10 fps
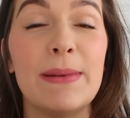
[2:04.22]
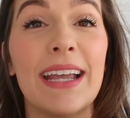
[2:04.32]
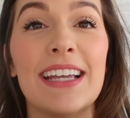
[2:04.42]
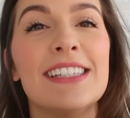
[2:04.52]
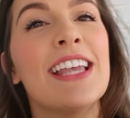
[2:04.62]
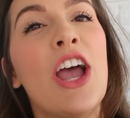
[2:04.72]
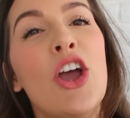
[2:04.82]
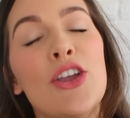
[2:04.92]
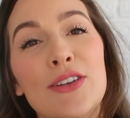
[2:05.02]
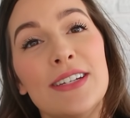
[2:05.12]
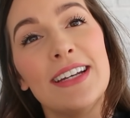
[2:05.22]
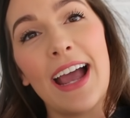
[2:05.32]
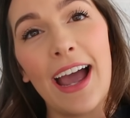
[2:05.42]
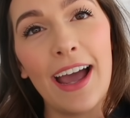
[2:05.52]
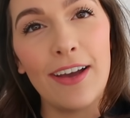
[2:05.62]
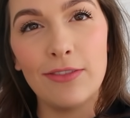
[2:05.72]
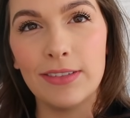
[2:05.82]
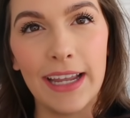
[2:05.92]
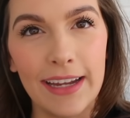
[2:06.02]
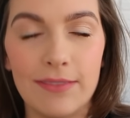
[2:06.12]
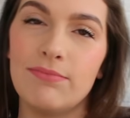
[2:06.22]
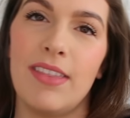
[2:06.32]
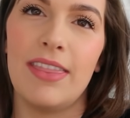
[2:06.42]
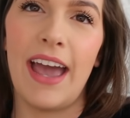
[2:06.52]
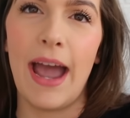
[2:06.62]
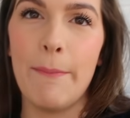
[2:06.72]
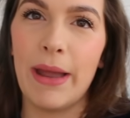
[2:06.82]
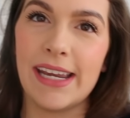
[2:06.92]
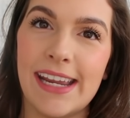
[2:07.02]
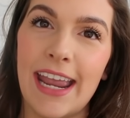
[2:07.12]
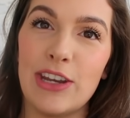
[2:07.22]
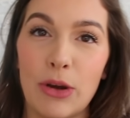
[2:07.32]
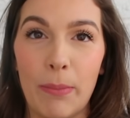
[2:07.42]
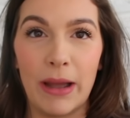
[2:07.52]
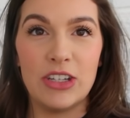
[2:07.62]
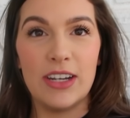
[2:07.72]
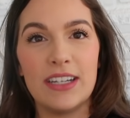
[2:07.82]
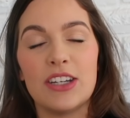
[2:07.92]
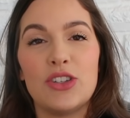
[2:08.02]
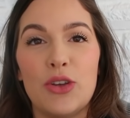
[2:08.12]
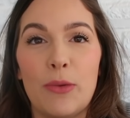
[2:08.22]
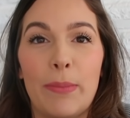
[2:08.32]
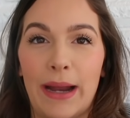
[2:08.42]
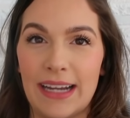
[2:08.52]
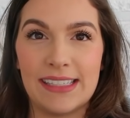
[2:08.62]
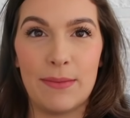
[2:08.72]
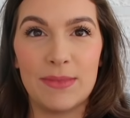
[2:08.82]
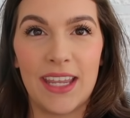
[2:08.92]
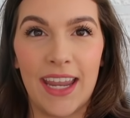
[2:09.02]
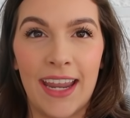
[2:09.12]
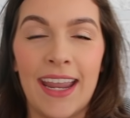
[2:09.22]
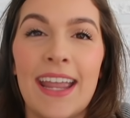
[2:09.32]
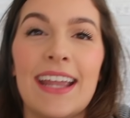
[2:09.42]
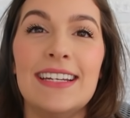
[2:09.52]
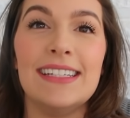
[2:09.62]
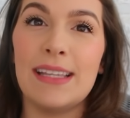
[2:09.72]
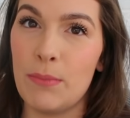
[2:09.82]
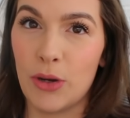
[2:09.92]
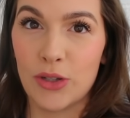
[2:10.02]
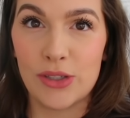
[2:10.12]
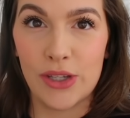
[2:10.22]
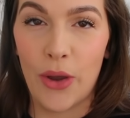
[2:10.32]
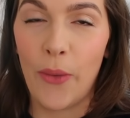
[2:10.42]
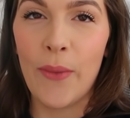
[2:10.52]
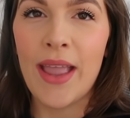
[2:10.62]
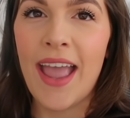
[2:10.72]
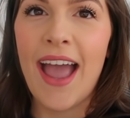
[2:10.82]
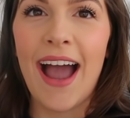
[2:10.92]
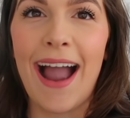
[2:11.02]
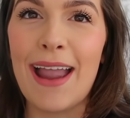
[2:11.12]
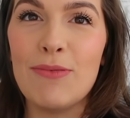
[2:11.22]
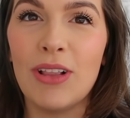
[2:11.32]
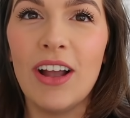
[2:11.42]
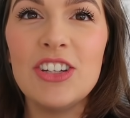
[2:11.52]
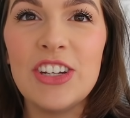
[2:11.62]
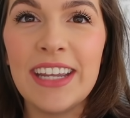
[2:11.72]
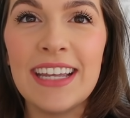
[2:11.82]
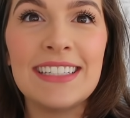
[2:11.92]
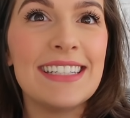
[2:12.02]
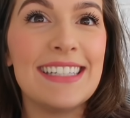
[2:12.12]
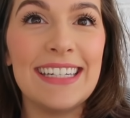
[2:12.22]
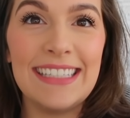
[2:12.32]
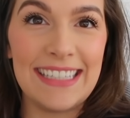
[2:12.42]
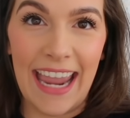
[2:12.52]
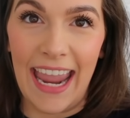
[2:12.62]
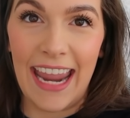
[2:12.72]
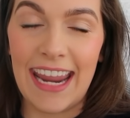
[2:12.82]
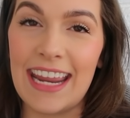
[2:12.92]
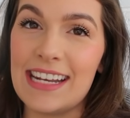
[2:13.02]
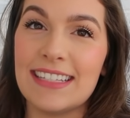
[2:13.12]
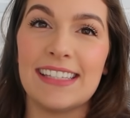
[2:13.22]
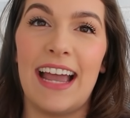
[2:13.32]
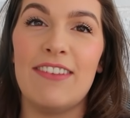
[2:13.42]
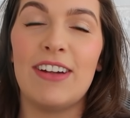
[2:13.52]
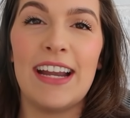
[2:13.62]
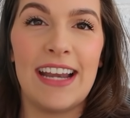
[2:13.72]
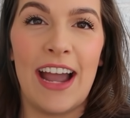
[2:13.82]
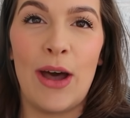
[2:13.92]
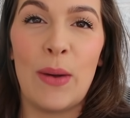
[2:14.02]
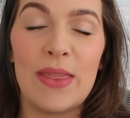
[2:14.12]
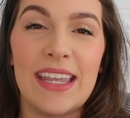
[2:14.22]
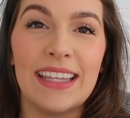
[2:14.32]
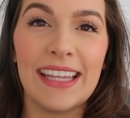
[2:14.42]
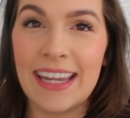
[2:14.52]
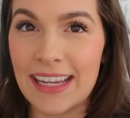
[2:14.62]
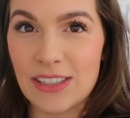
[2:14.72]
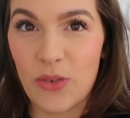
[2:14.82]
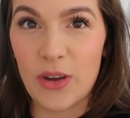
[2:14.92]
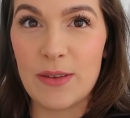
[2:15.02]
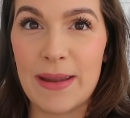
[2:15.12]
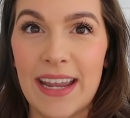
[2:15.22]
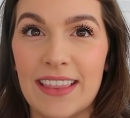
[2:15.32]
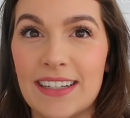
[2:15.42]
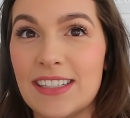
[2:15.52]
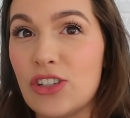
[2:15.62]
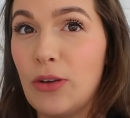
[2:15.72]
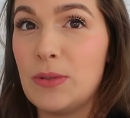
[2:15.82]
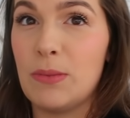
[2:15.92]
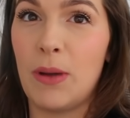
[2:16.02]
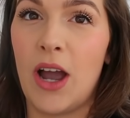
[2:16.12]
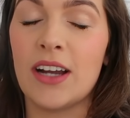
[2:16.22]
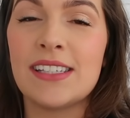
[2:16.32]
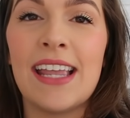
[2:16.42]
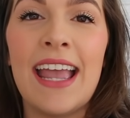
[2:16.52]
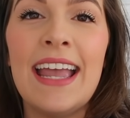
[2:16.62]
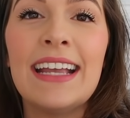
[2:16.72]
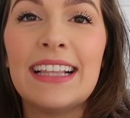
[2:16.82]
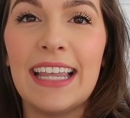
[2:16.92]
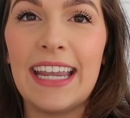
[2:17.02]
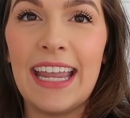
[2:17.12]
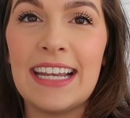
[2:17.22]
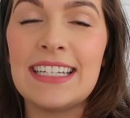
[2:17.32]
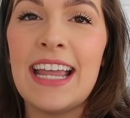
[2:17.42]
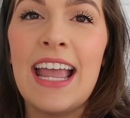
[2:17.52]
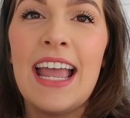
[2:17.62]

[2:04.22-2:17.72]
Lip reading: because you didn't have like that money in your budget to buy something in December. So I am launching it today. It is live right now. The link is going to be in the description box. Click it.